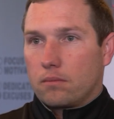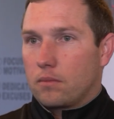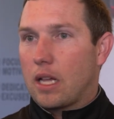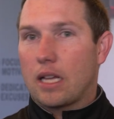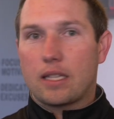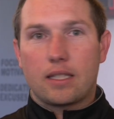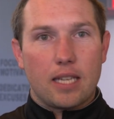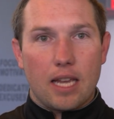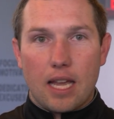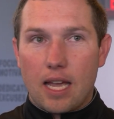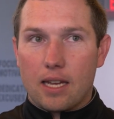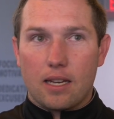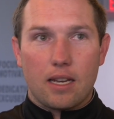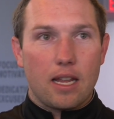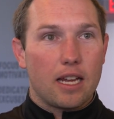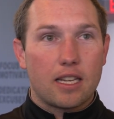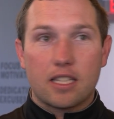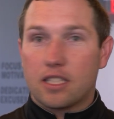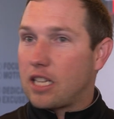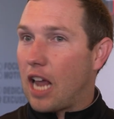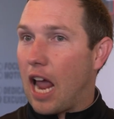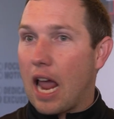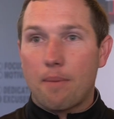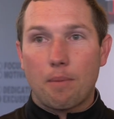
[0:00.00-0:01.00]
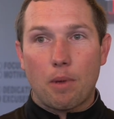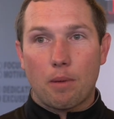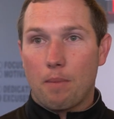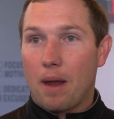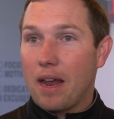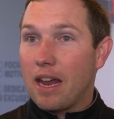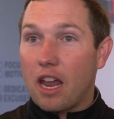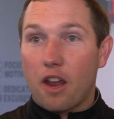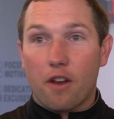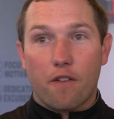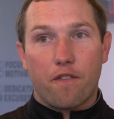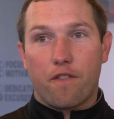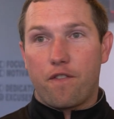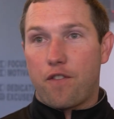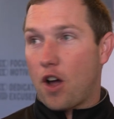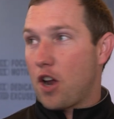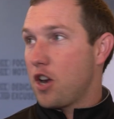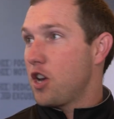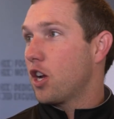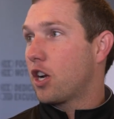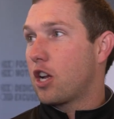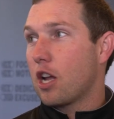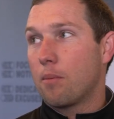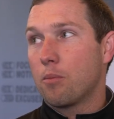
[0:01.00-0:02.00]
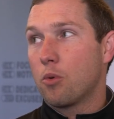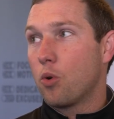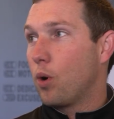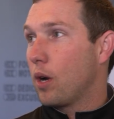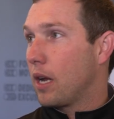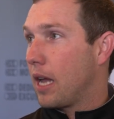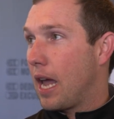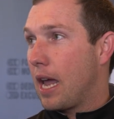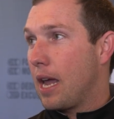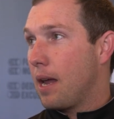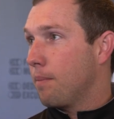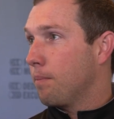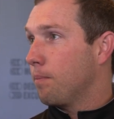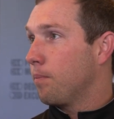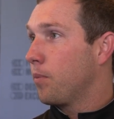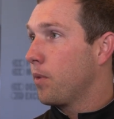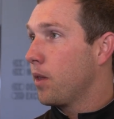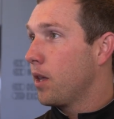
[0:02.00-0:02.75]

That's it, excitement. Make it fun to come to a game.